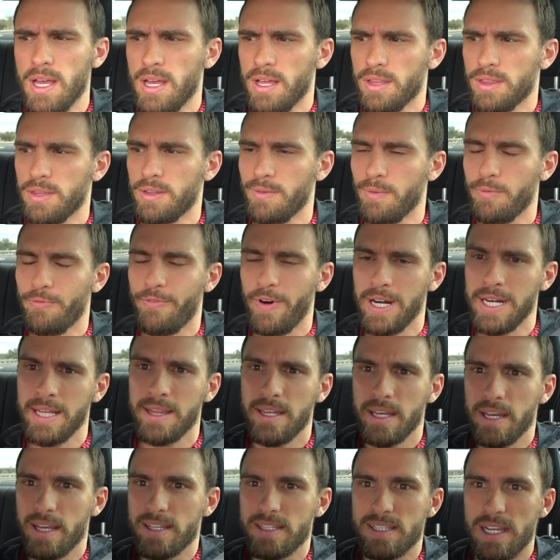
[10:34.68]
The funny
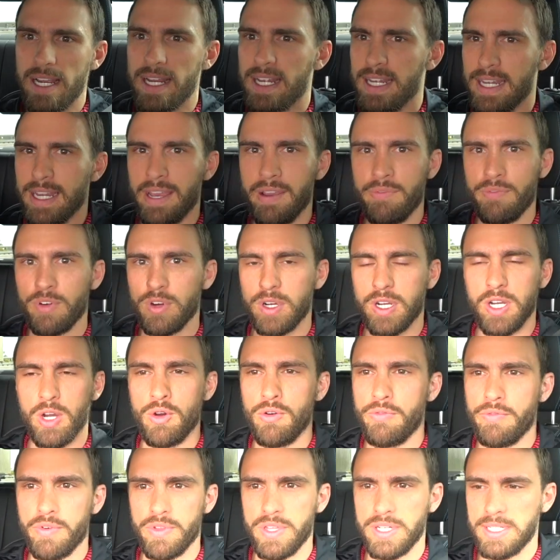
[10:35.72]
thing is, I never
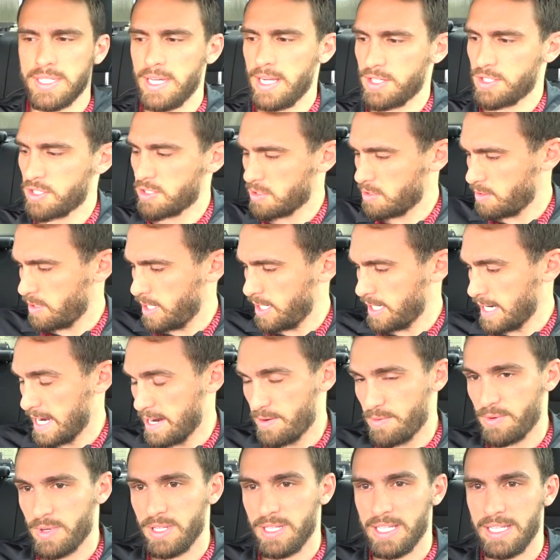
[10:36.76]
go for the touch screen. I
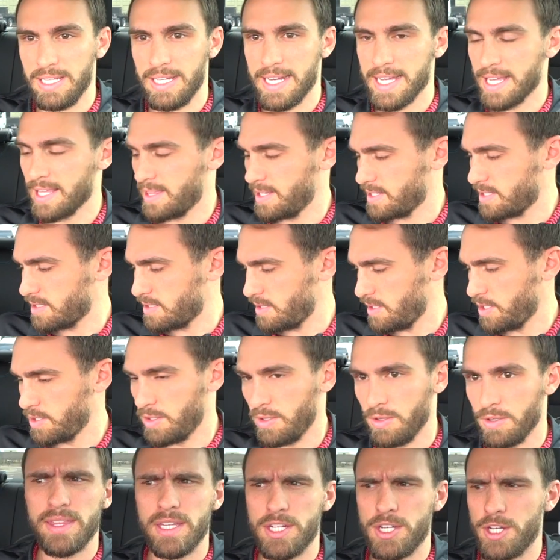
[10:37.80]
really like
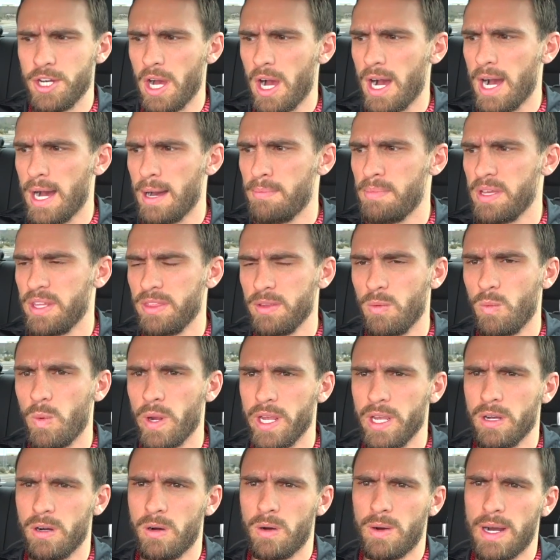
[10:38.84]
the knob and the
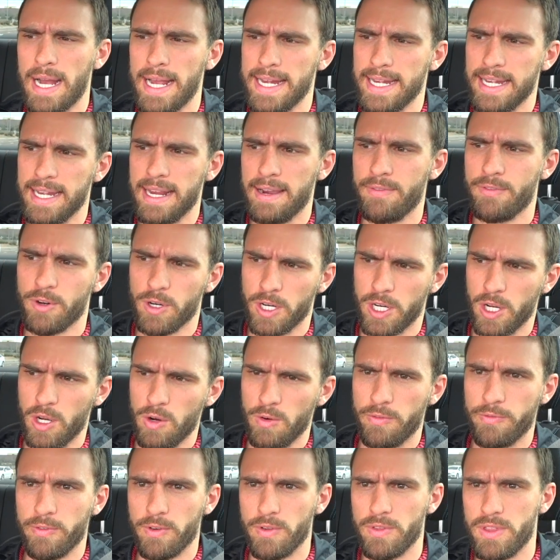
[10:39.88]
wheel. I never
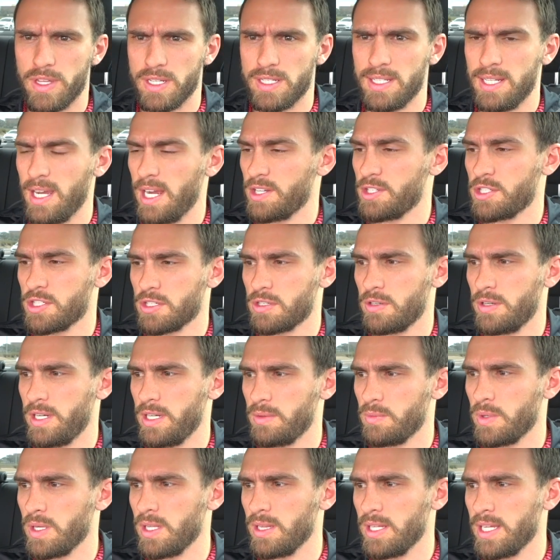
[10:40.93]
go for the touch
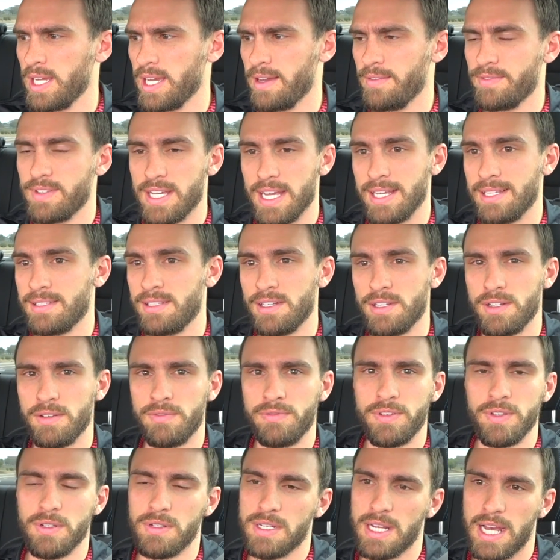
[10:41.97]
screen, really. I've tested it a
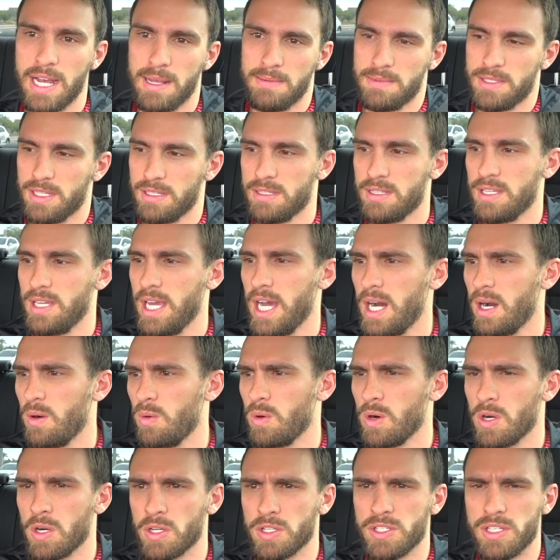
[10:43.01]
few times to see how it
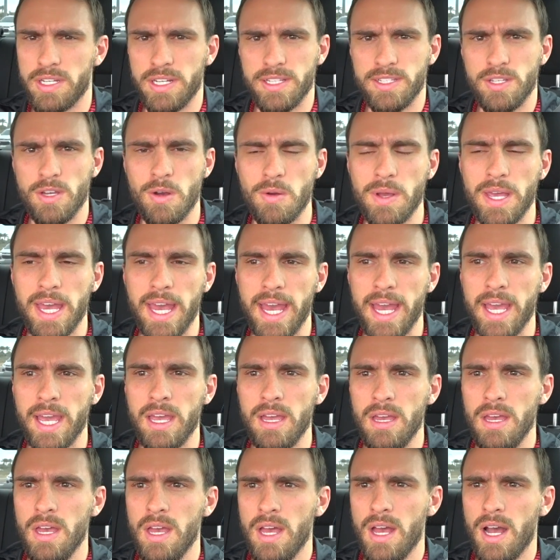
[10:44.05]
works, and it's okay.
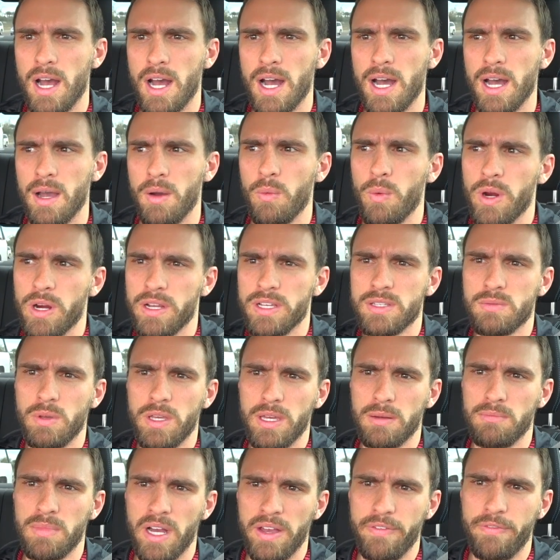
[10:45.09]
Whereas
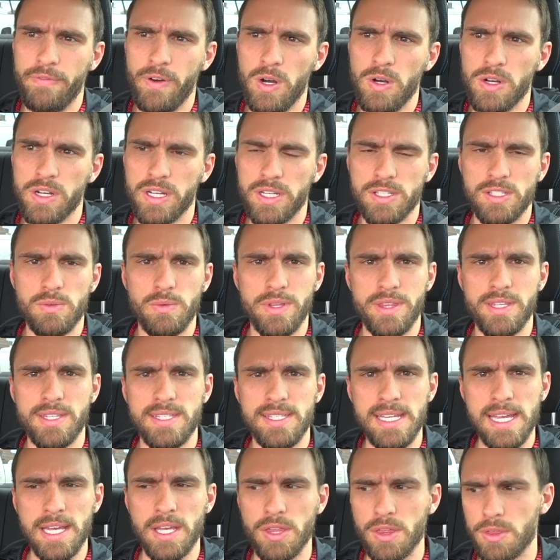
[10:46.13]
in my Focus with
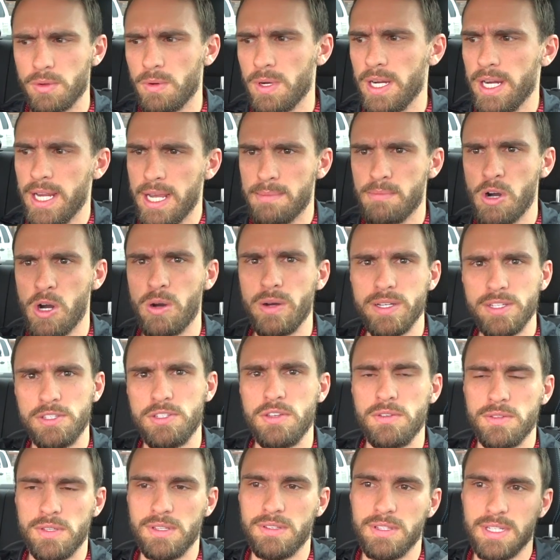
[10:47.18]
Sync 3, I'm always
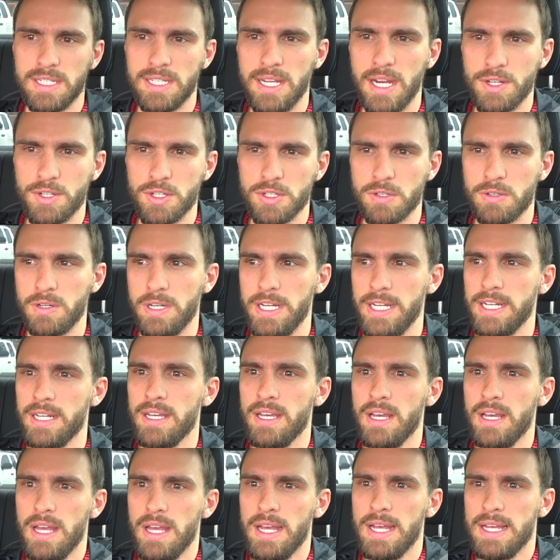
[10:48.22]
using the touch screen.
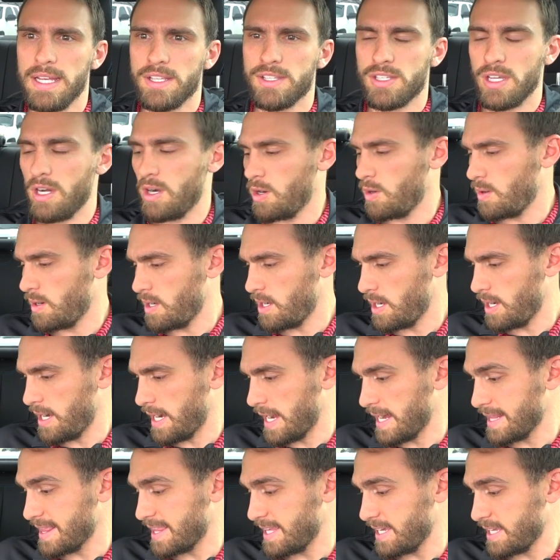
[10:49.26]
So
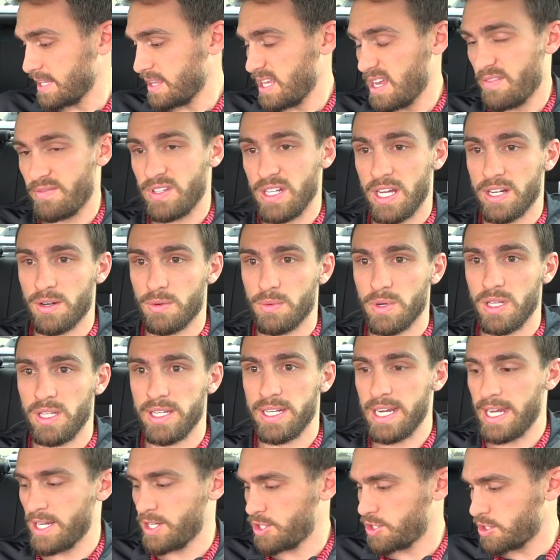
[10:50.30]
I think they've done a
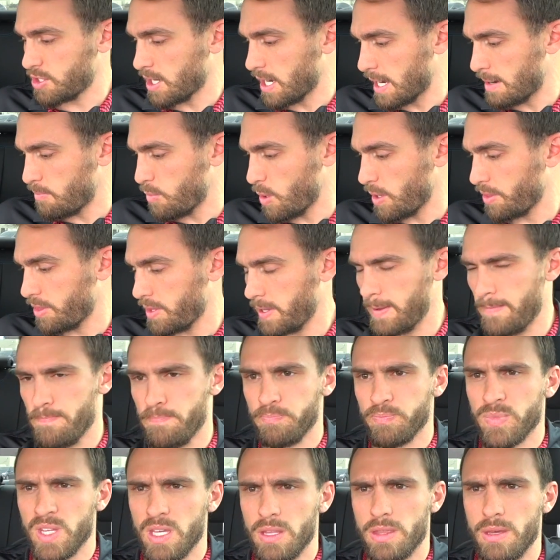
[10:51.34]
really nice job with it.
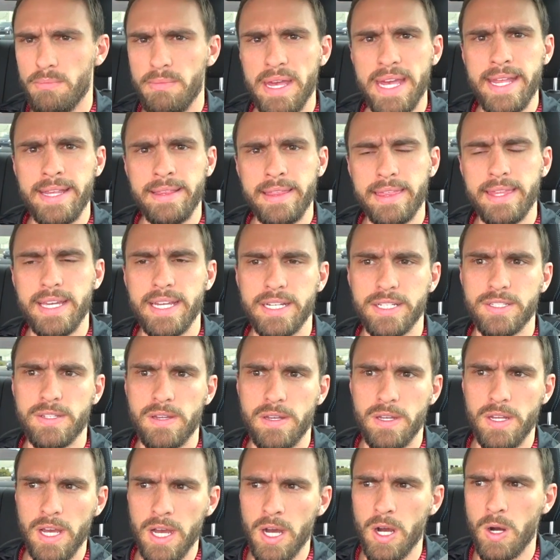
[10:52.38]
The main thing
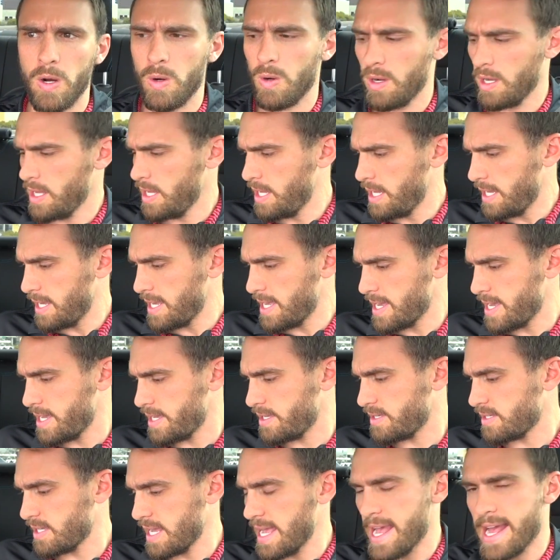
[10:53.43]
to know
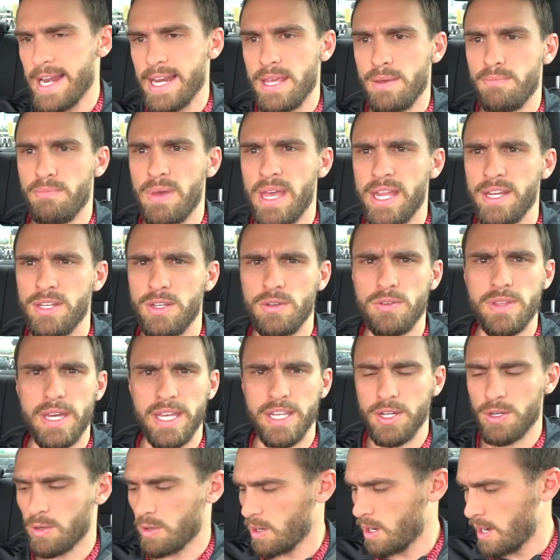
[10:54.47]
is any menu
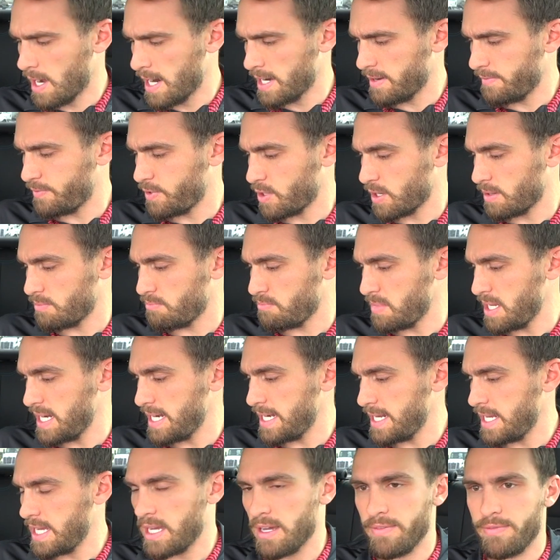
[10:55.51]
that you're on, if you're on
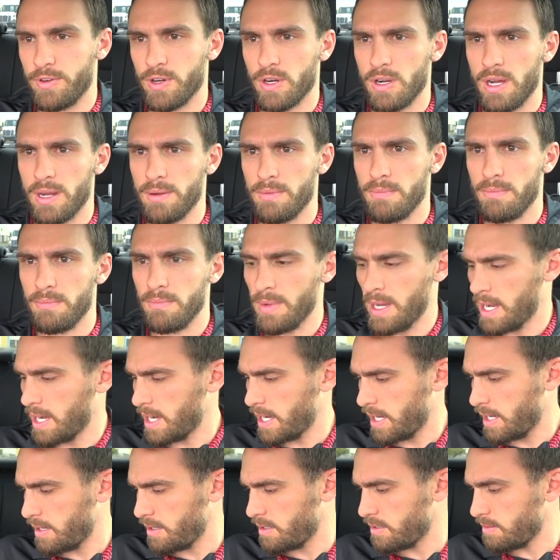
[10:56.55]
media, if you're on
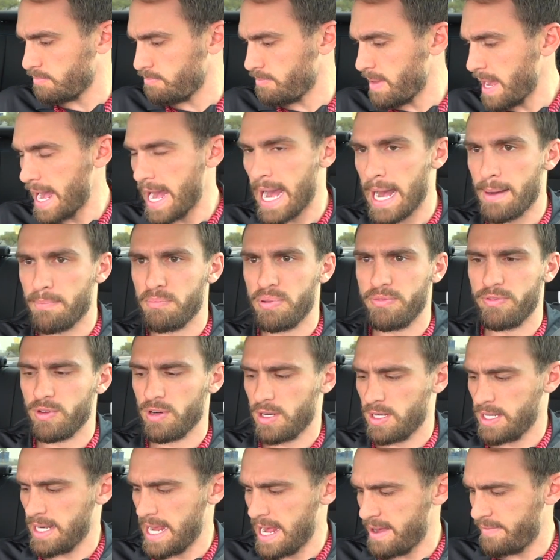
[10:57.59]
map, if
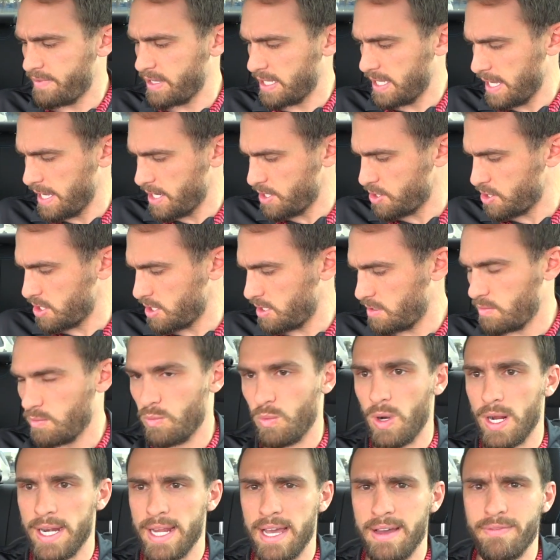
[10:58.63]
you're on
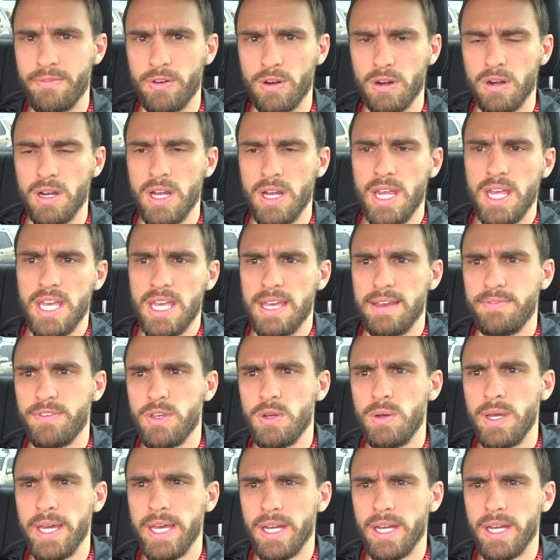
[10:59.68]
navigation, whatever, if you hit